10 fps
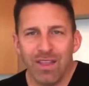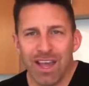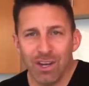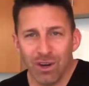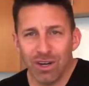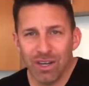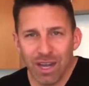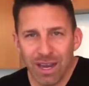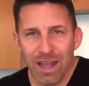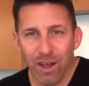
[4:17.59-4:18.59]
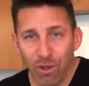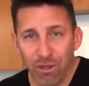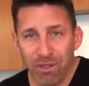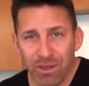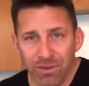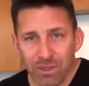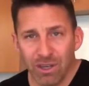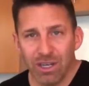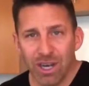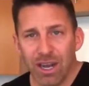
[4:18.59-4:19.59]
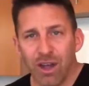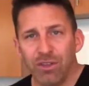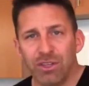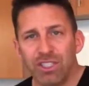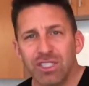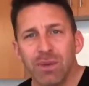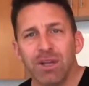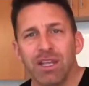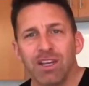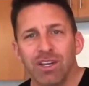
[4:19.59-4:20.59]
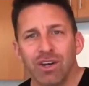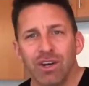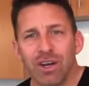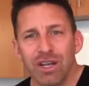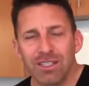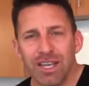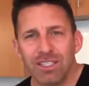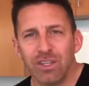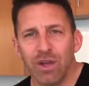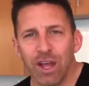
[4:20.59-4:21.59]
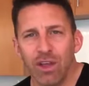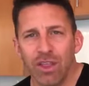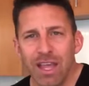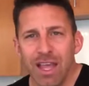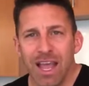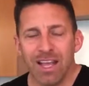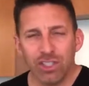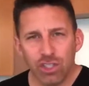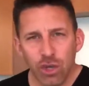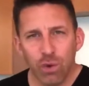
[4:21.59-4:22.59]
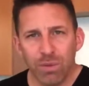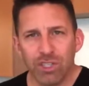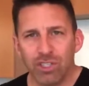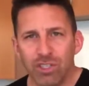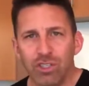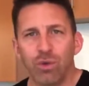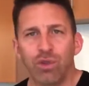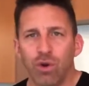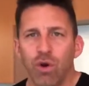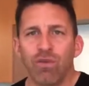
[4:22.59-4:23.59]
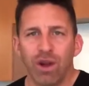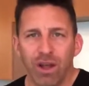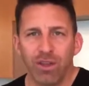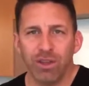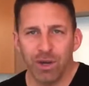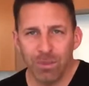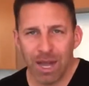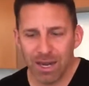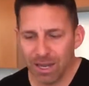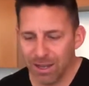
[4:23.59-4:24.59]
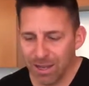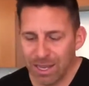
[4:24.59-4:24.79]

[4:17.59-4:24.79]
that your gut health your gut health, your stomach, and your intestinal health has so much to do with your overall health of your body.